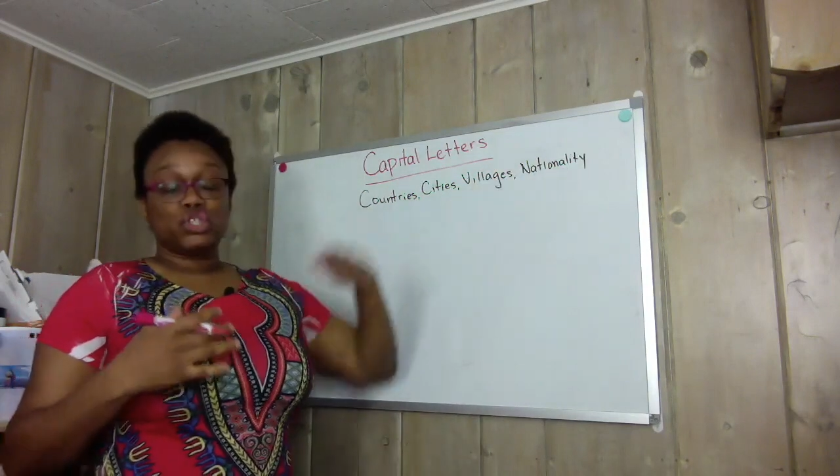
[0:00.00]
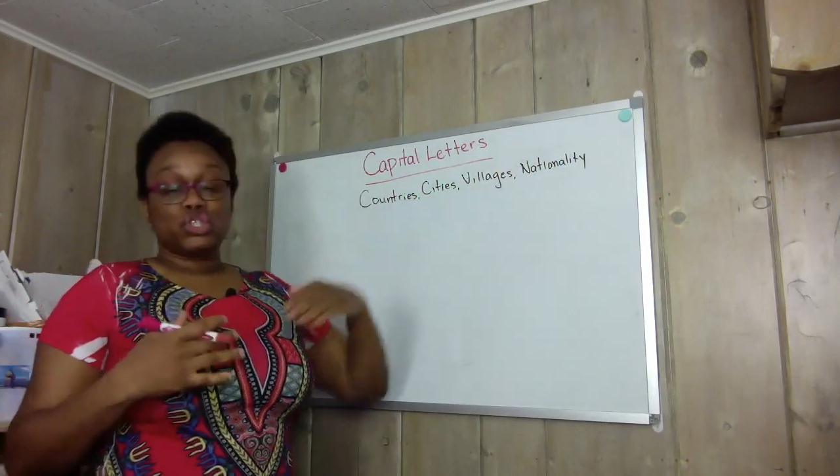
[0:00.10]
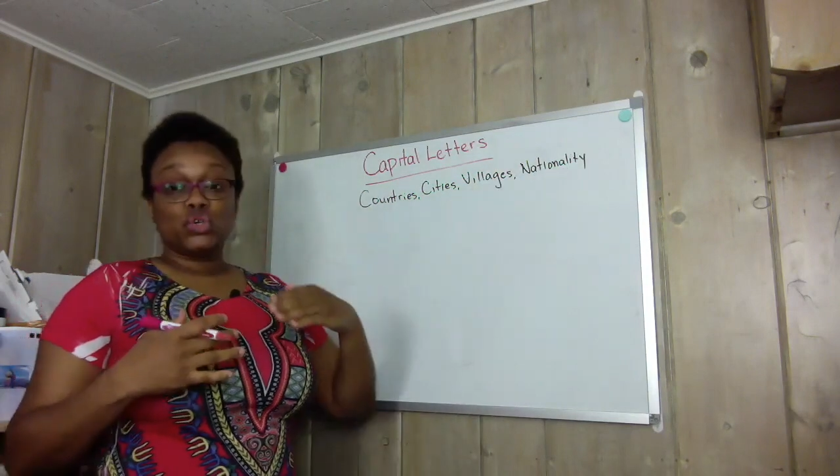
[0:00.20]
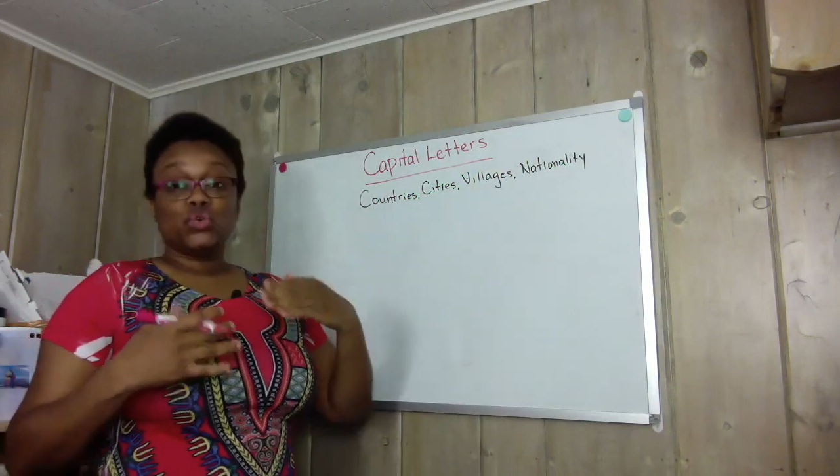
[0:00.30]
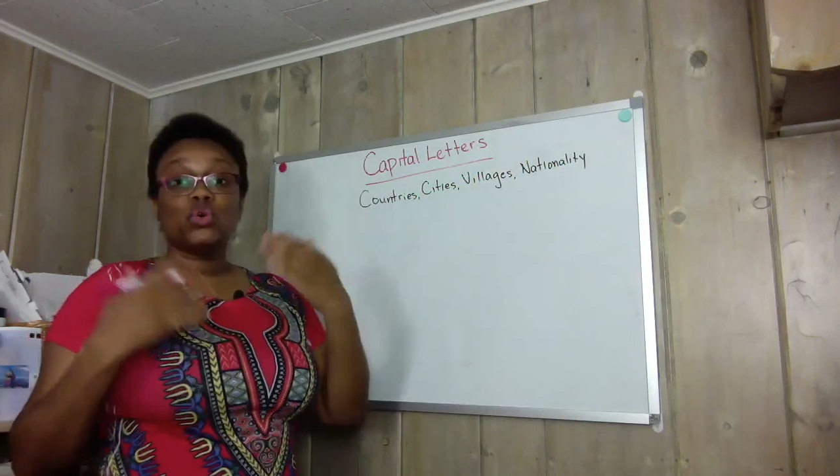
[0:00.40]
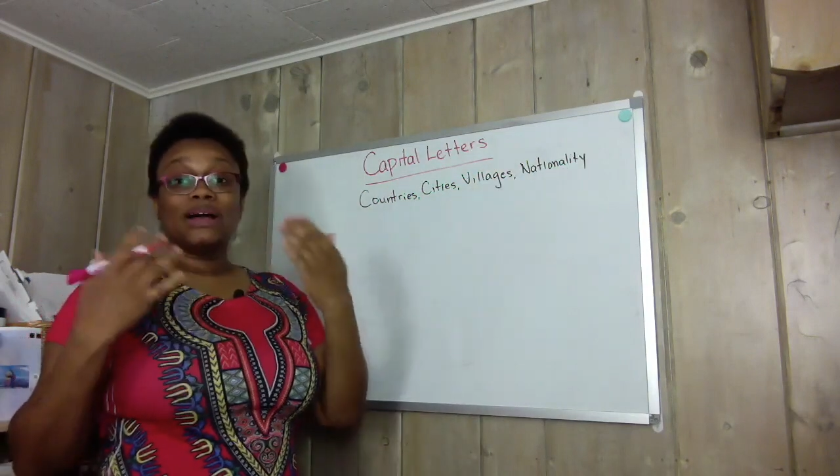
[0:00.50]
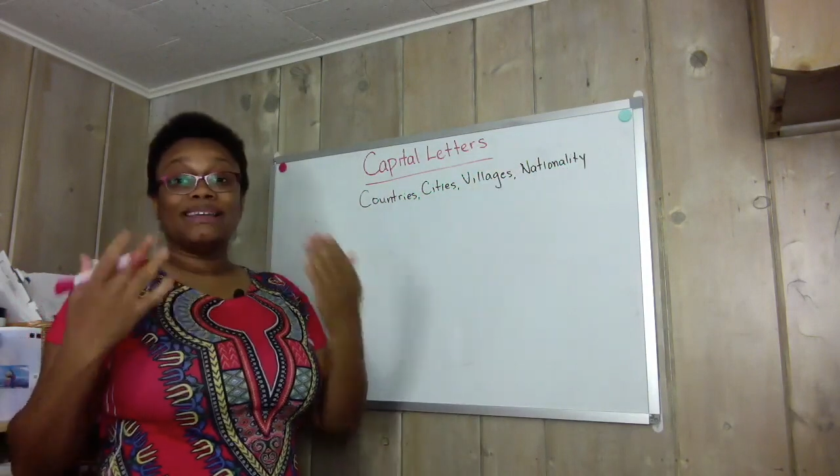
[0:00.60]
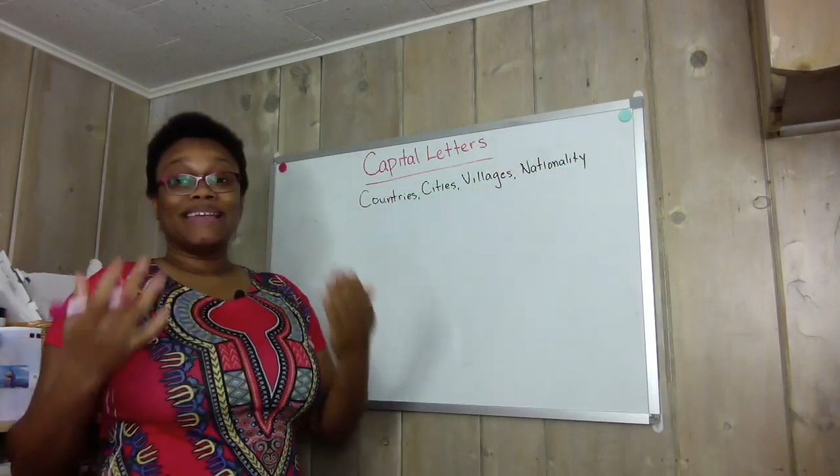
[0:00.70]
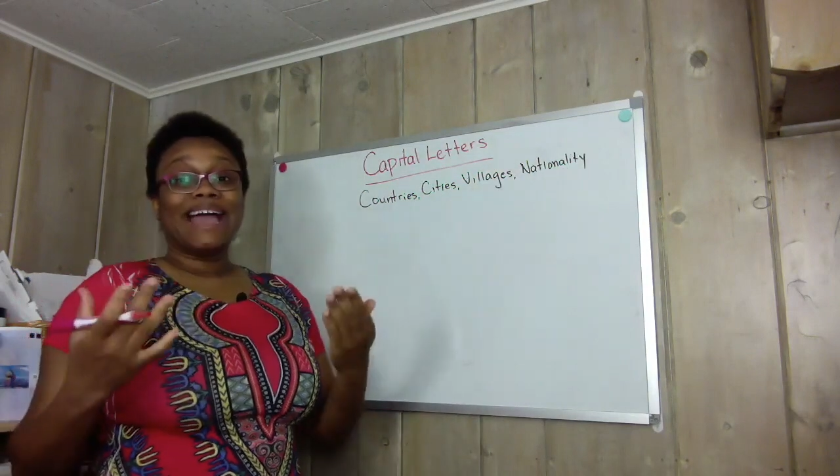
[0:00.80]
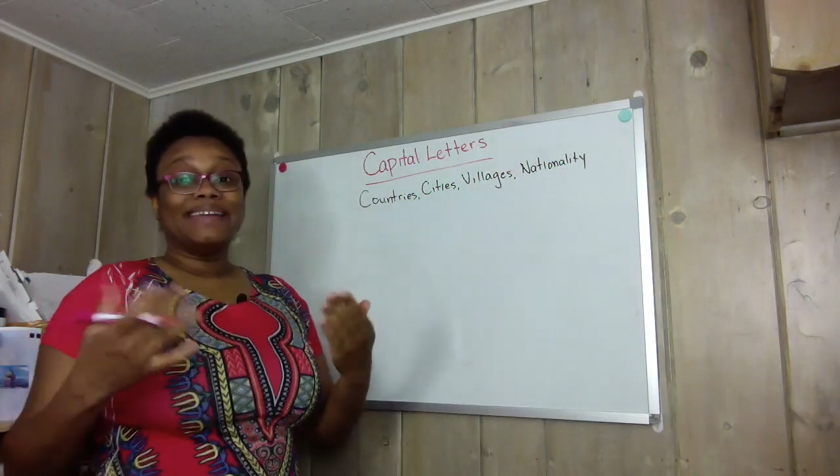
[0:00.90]
to,
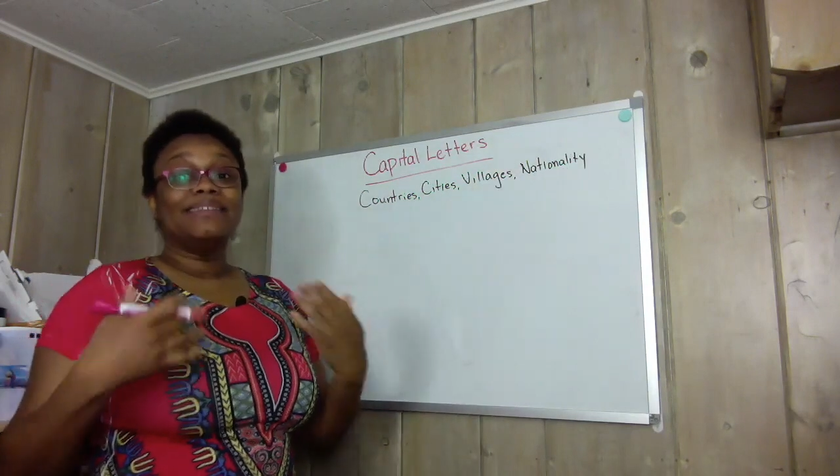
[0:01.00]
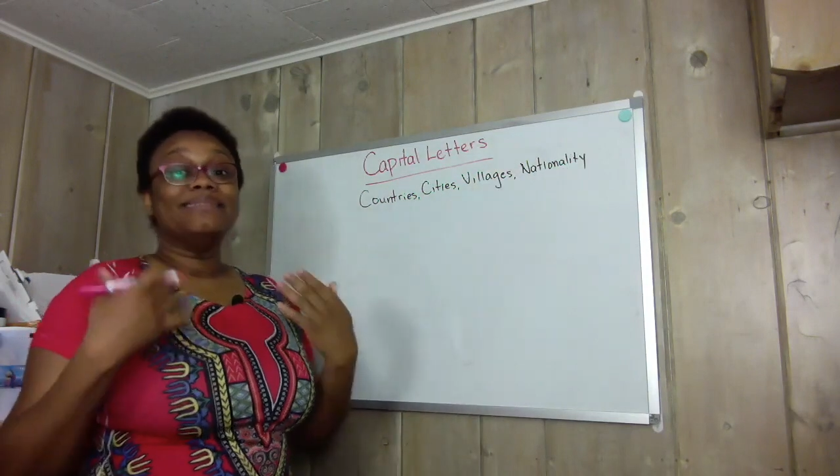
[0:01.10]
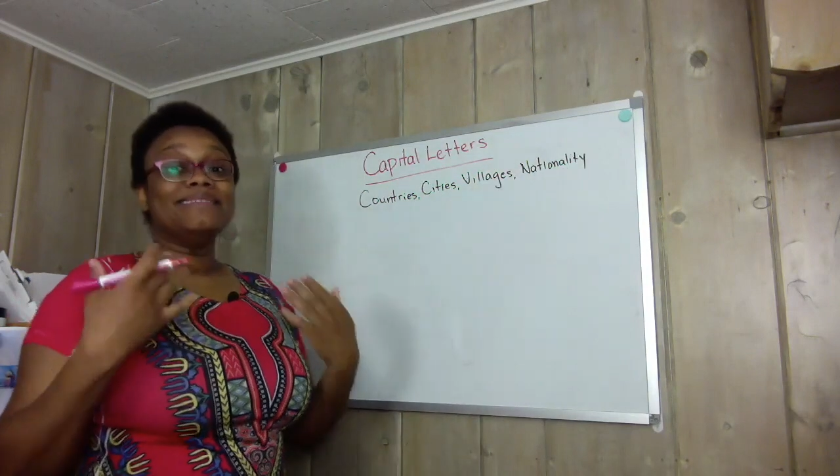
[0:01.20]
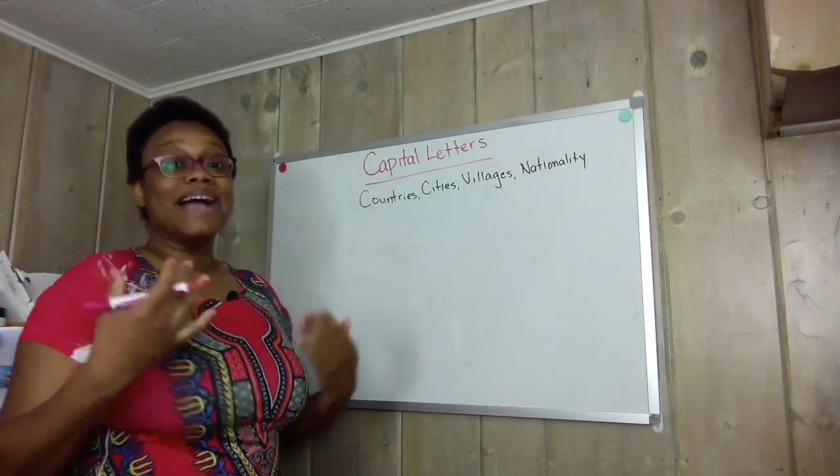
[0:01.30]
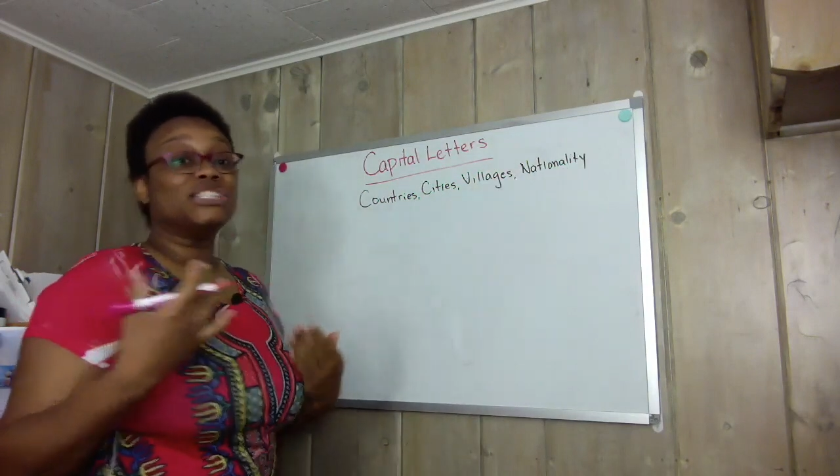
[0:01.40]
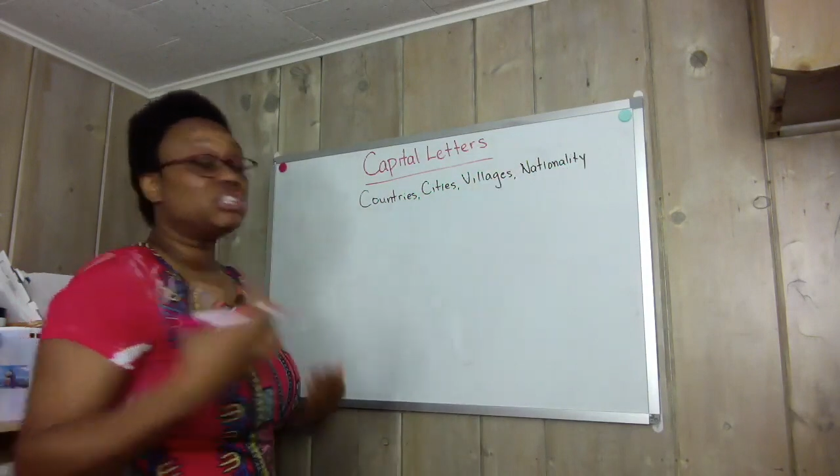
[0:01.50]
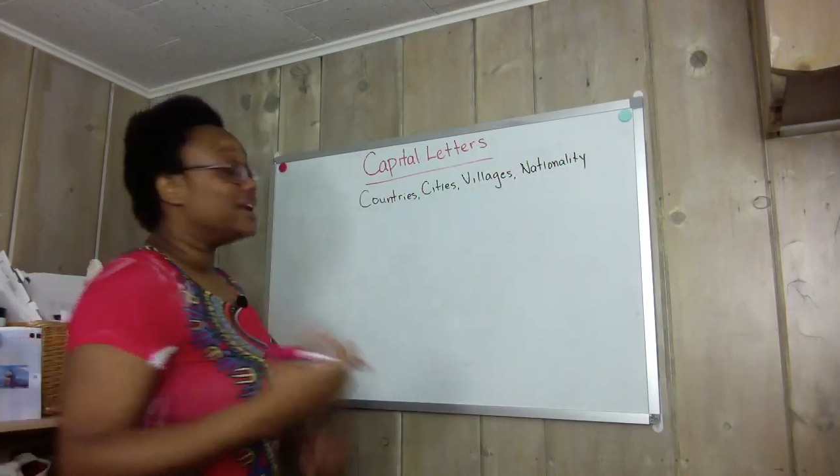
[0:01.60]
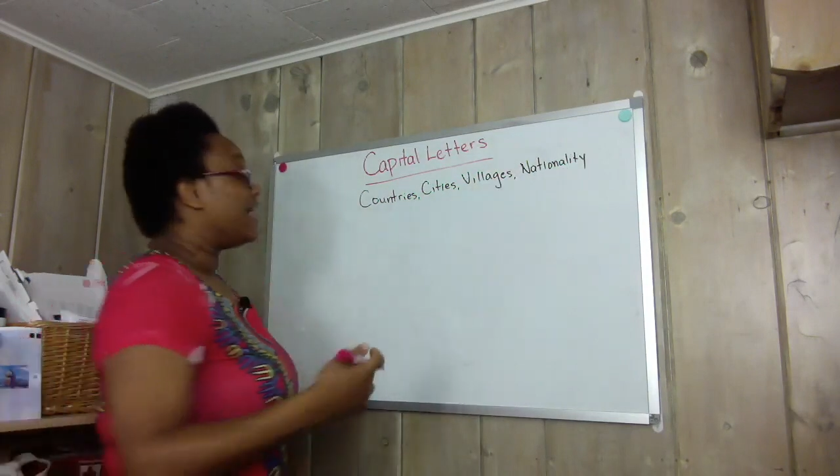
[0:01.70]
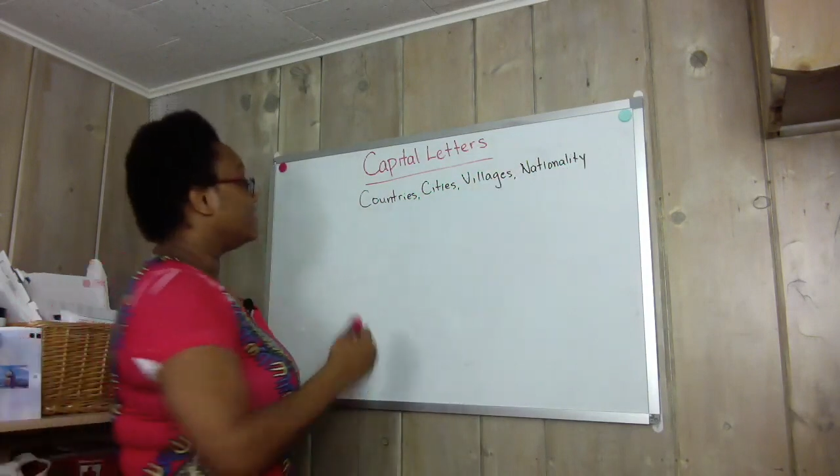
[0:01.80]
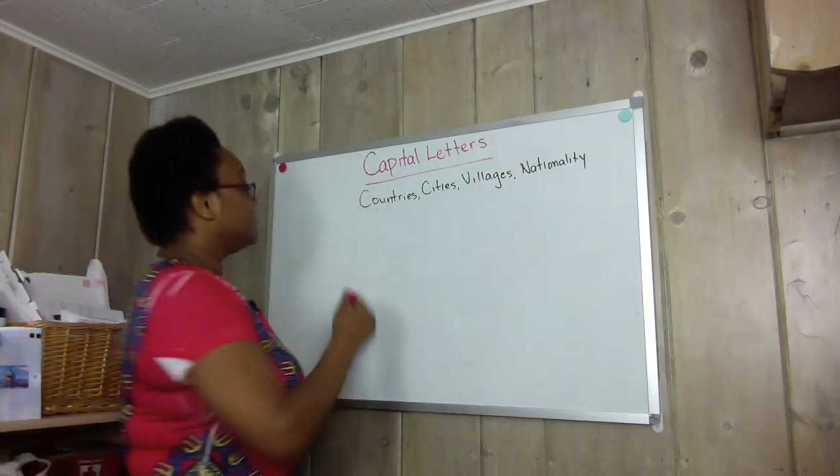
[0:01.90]
again,
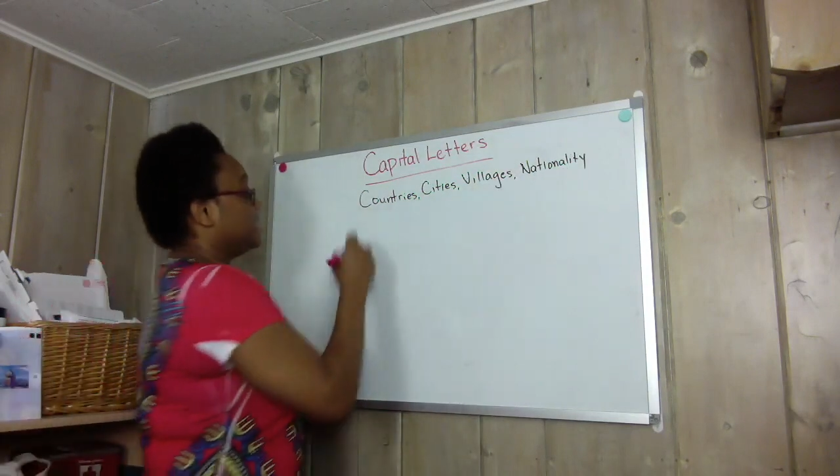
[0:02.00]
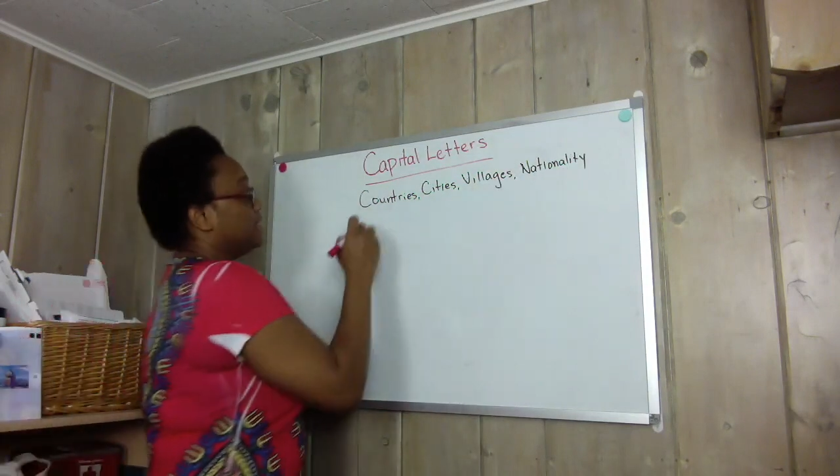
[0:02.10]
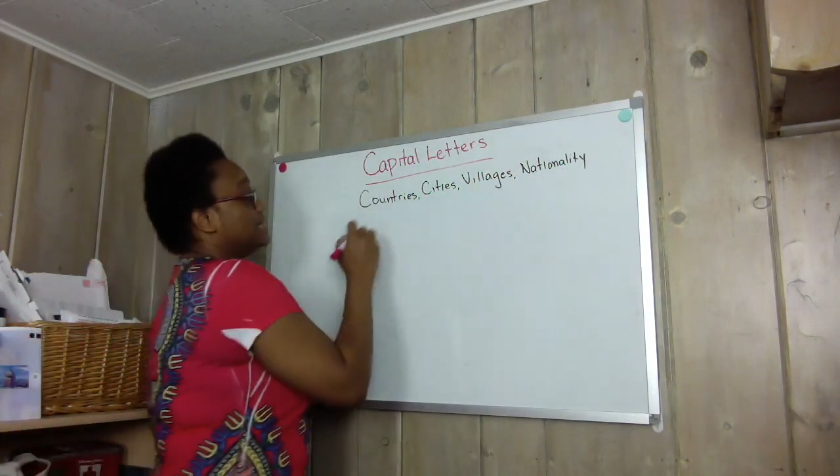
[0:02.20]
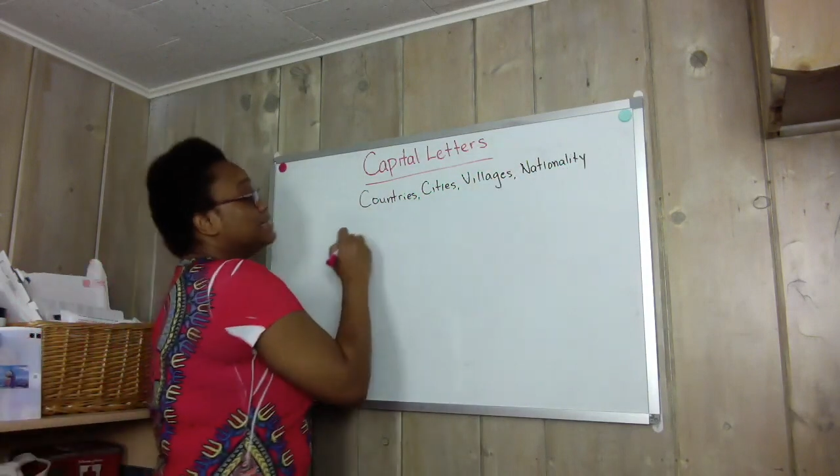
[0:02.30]
nationality in